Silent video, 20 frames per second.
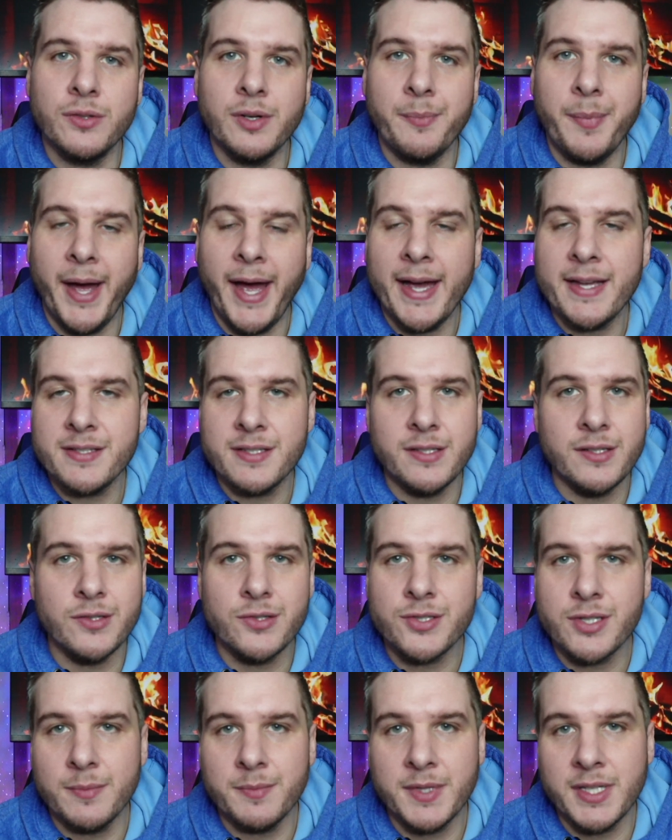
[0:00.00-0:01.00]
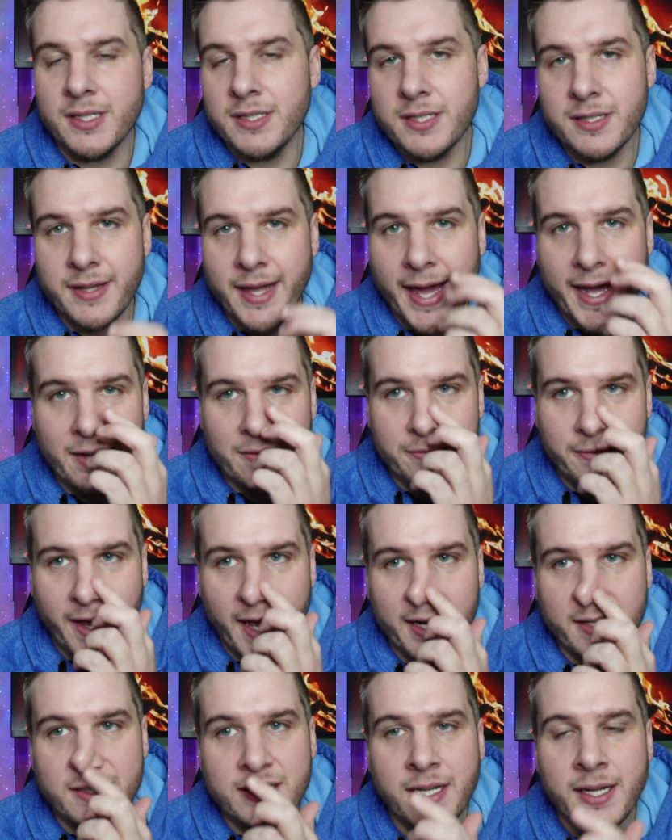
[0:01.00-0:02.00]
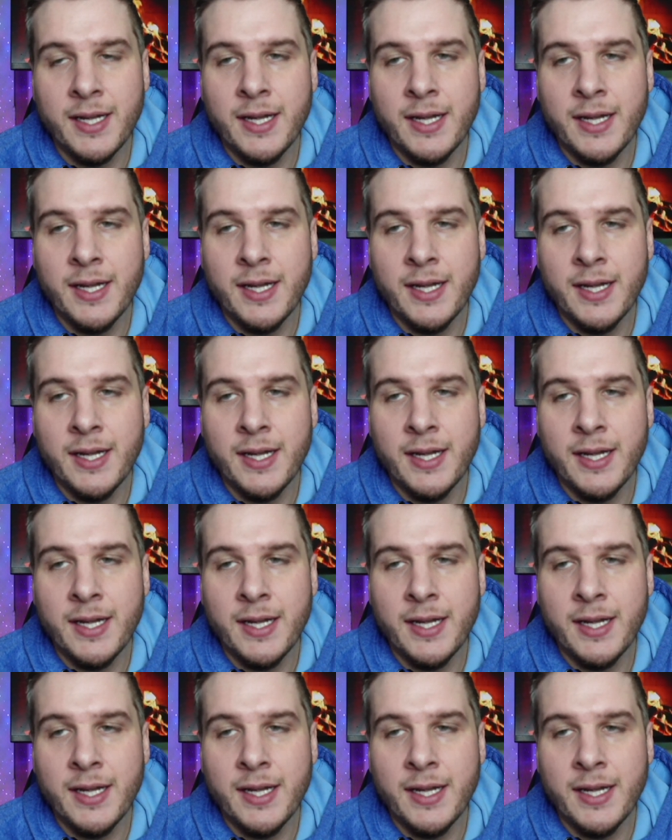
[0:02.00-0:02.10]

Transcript: capacity or something to that effect.